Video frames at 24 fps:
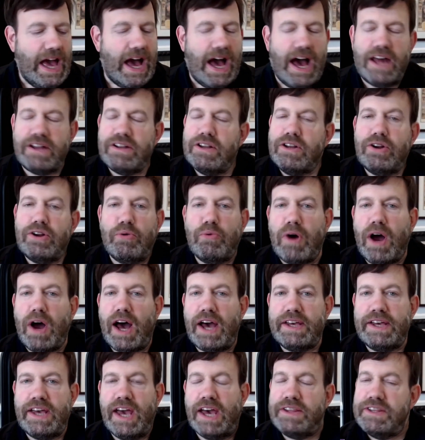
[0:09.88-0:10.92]
I don't know
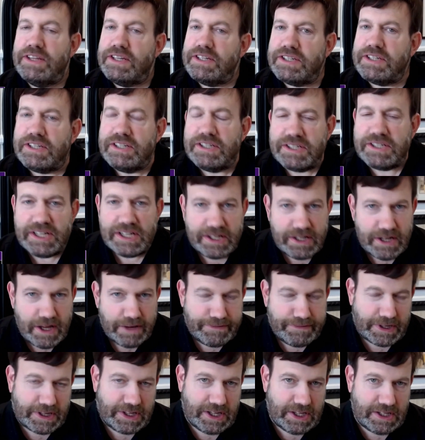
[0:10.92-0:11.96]
why, and this is
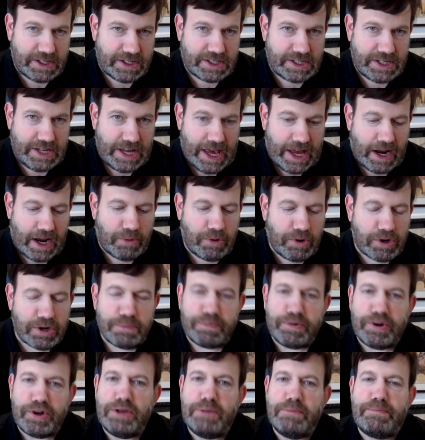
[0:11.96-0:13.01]
significant. And I want
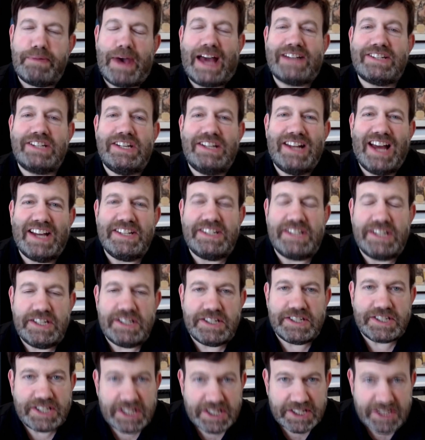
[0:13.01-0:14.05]
to bring you back to
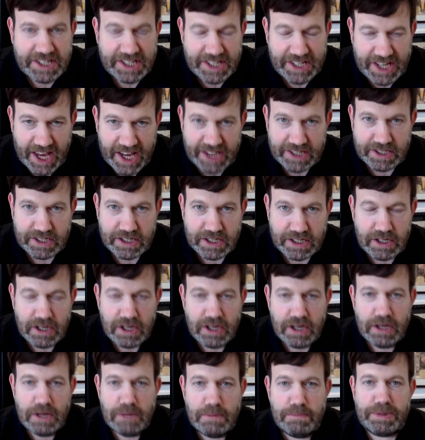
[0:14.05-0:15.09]
1968,
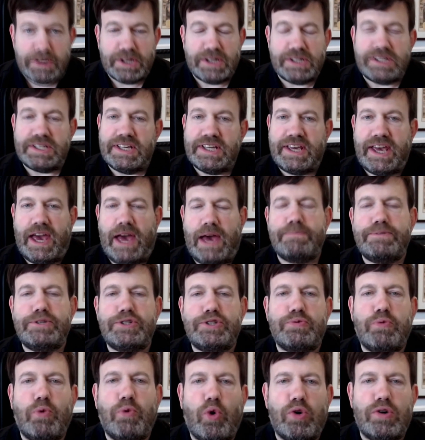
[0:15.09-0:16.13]
because the
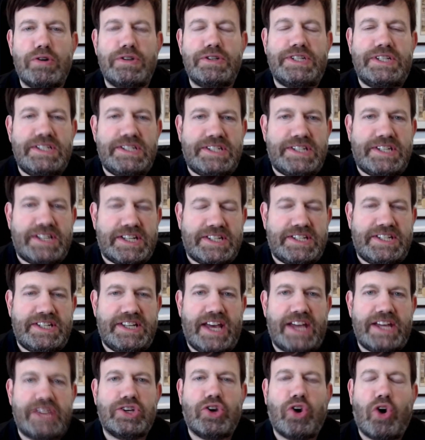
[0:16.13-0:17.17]
campus wars in
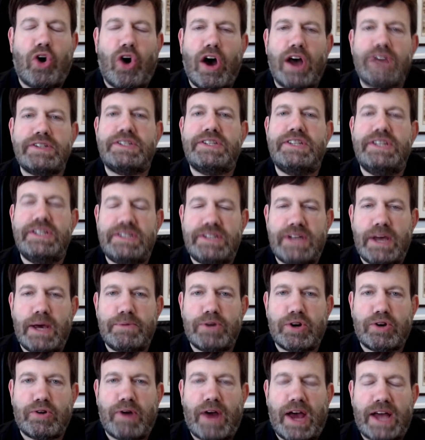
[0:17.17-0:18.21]
68 cost the
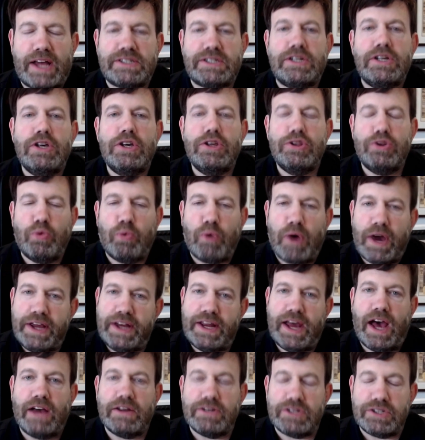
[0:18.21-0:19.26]
Democrats the White
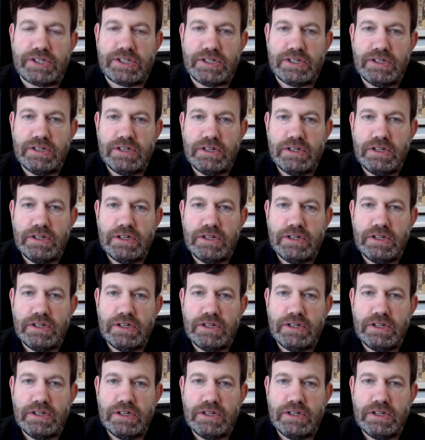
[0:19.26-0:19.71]
House.